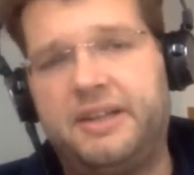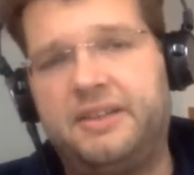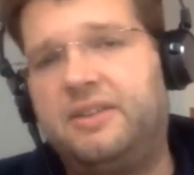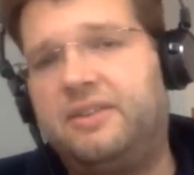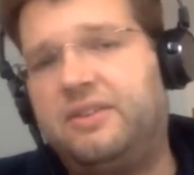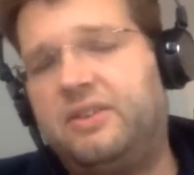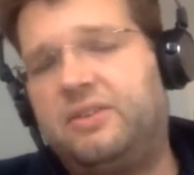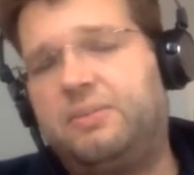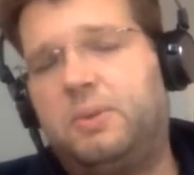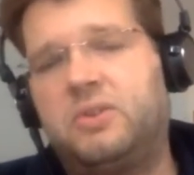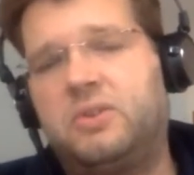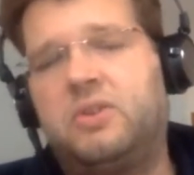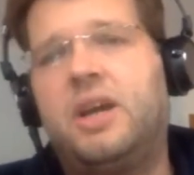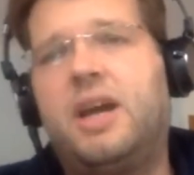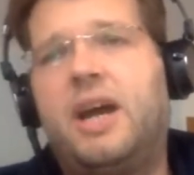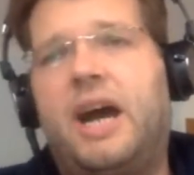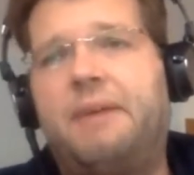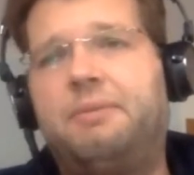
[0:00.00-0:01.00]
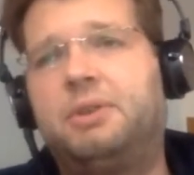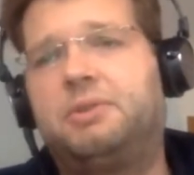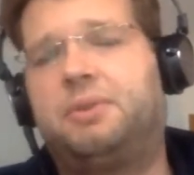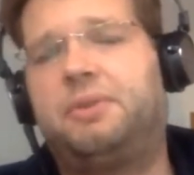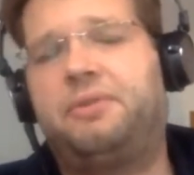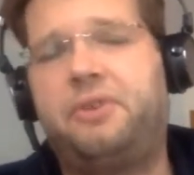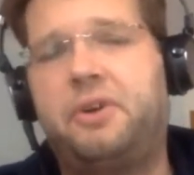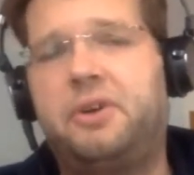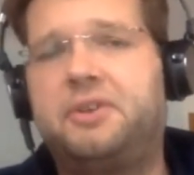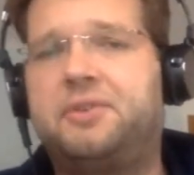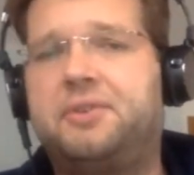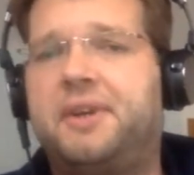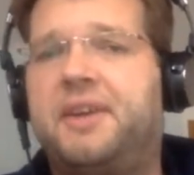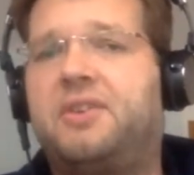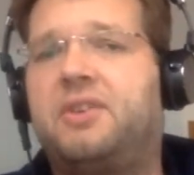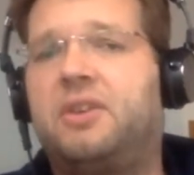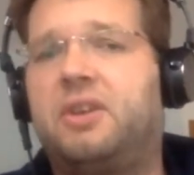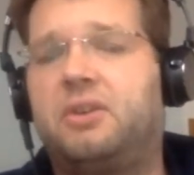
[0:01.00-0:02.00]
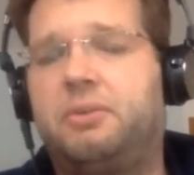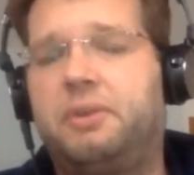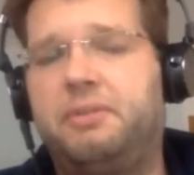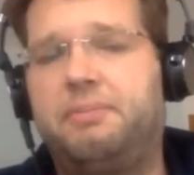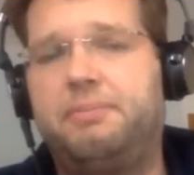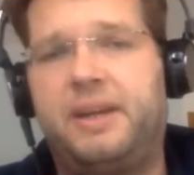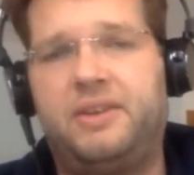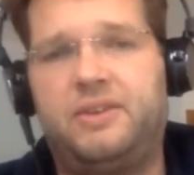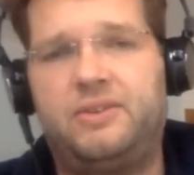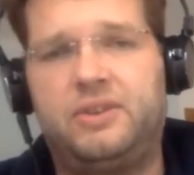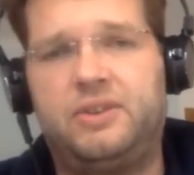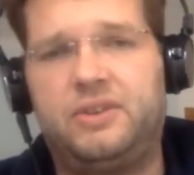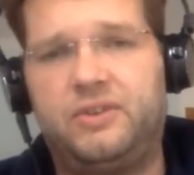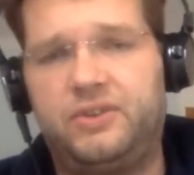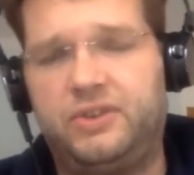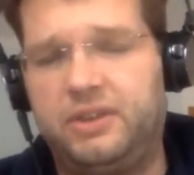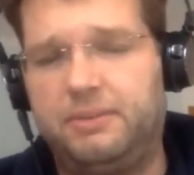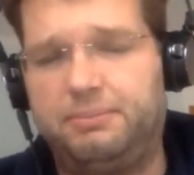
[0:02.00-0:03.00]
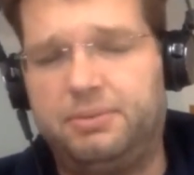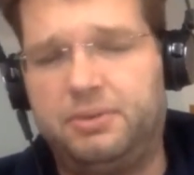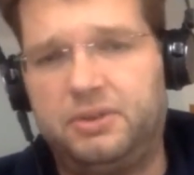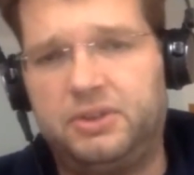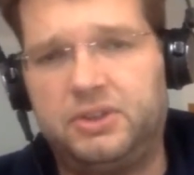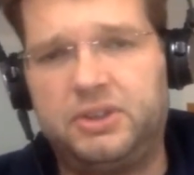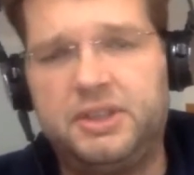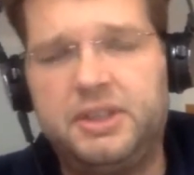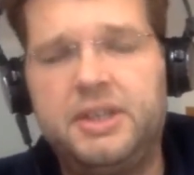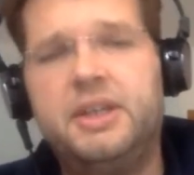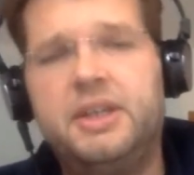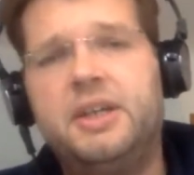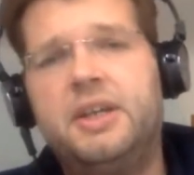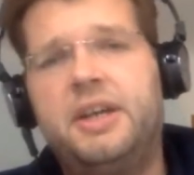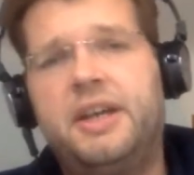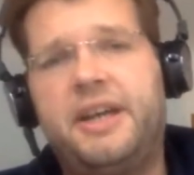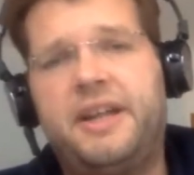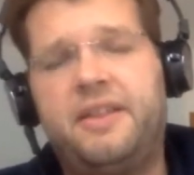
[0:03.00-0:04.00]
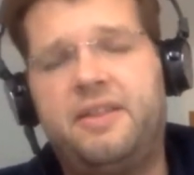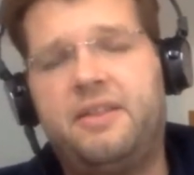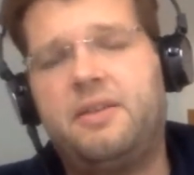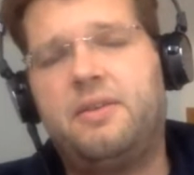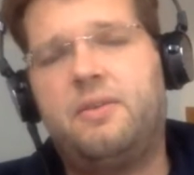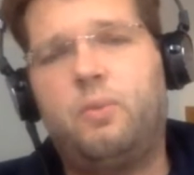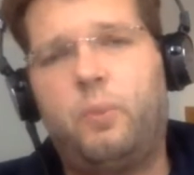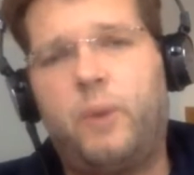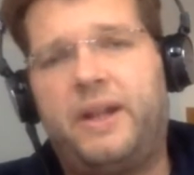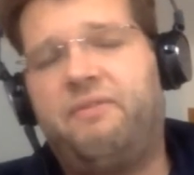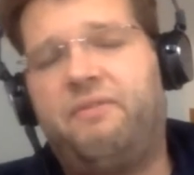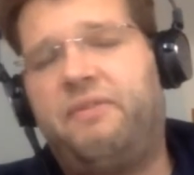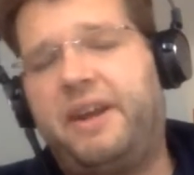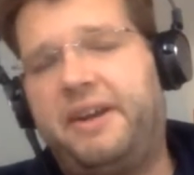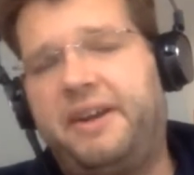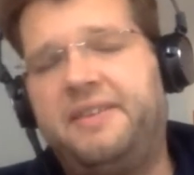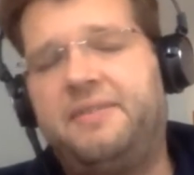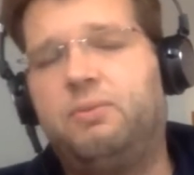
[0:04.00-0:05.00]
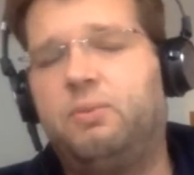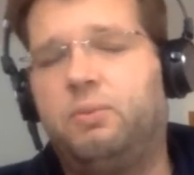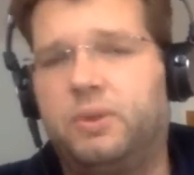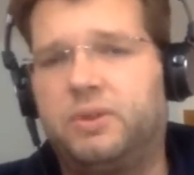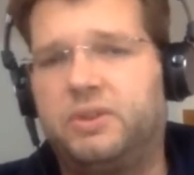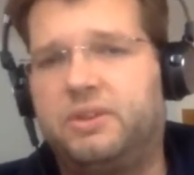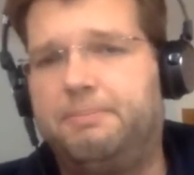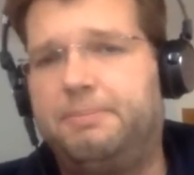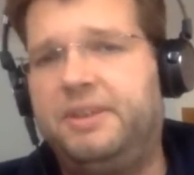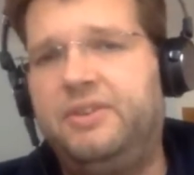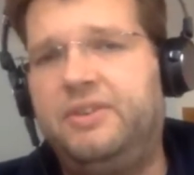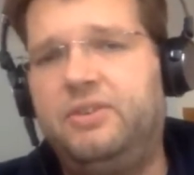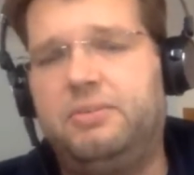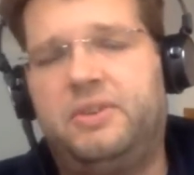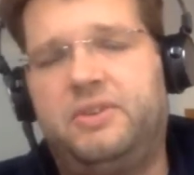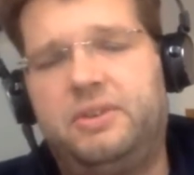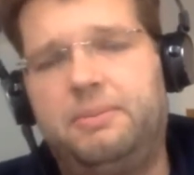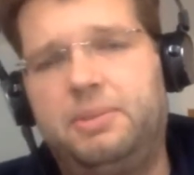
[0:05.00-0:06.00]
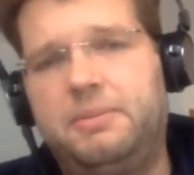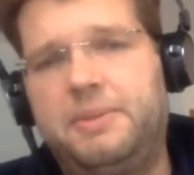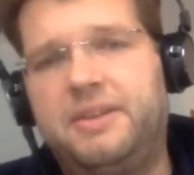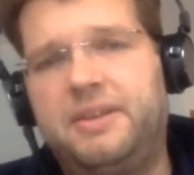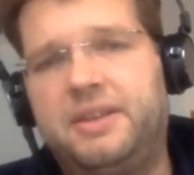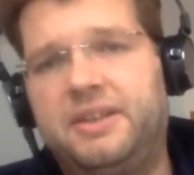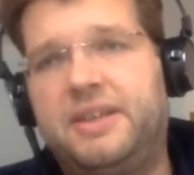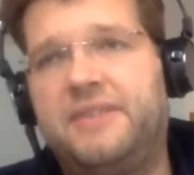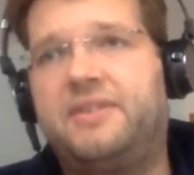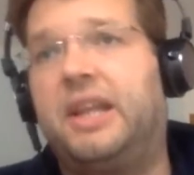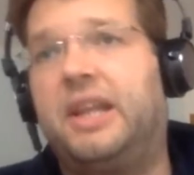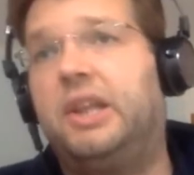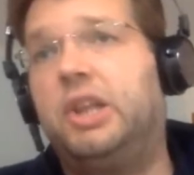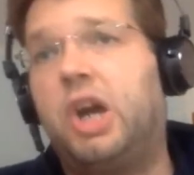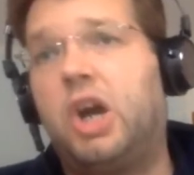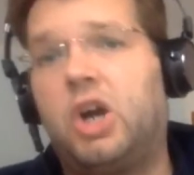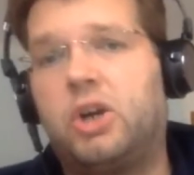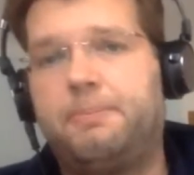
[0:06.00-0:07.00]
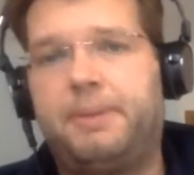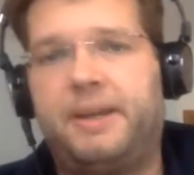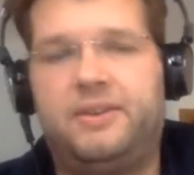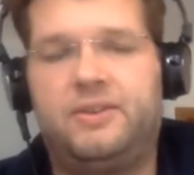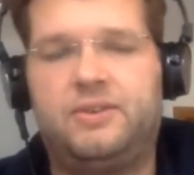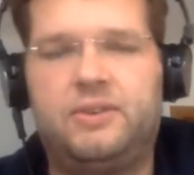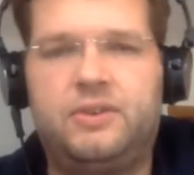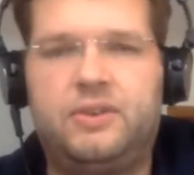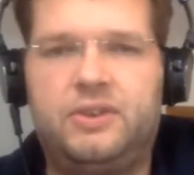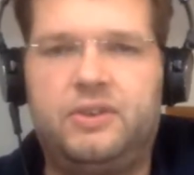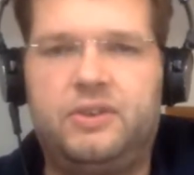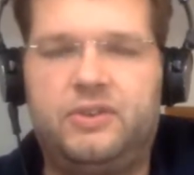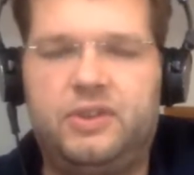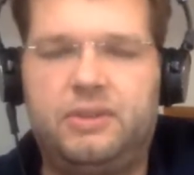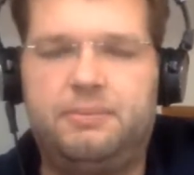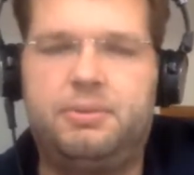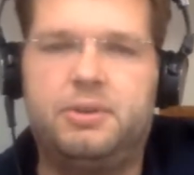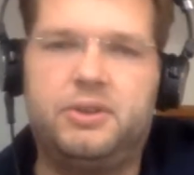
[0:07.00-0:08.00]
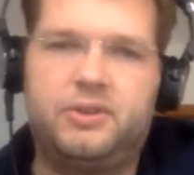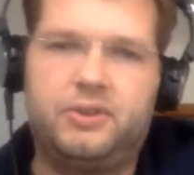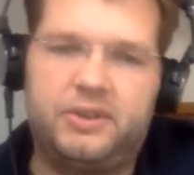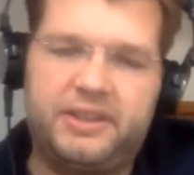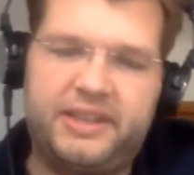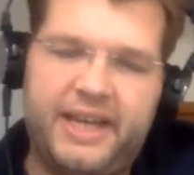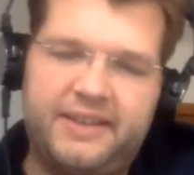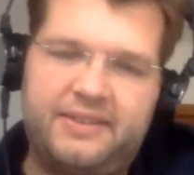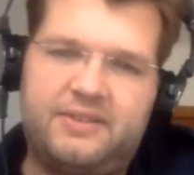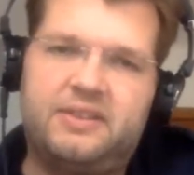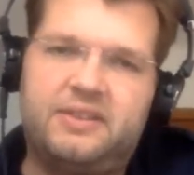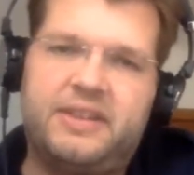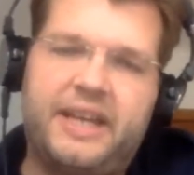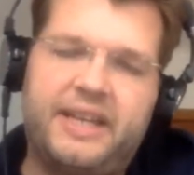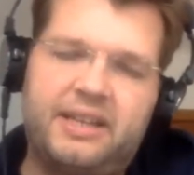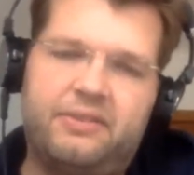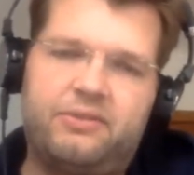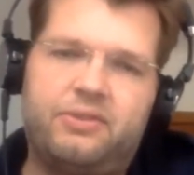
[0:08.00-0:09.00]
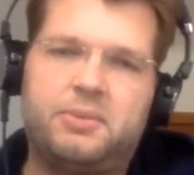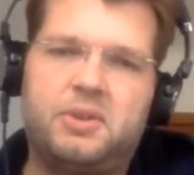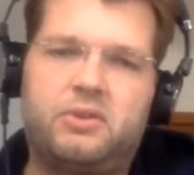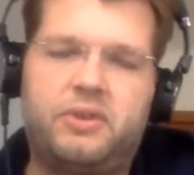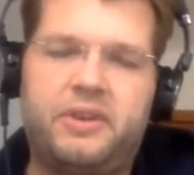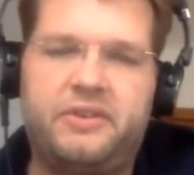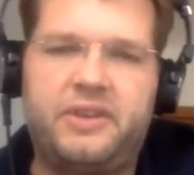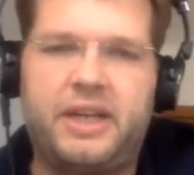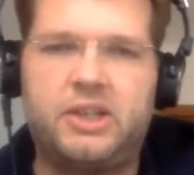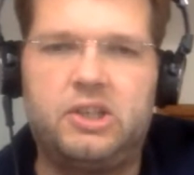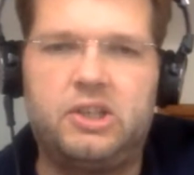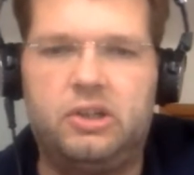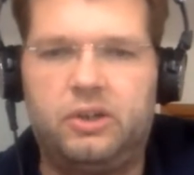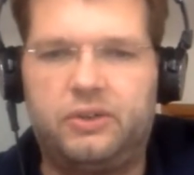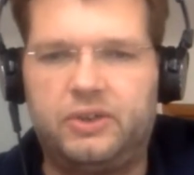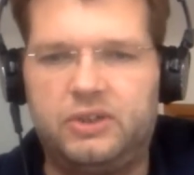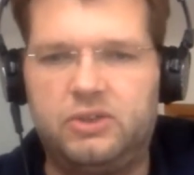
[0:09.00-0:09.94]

And this is what I would refer to as a query-based C2C approach. And well, whereas what Debezium is implementing, that's a log-based C2C approach. So it gets the data from the transaction logs.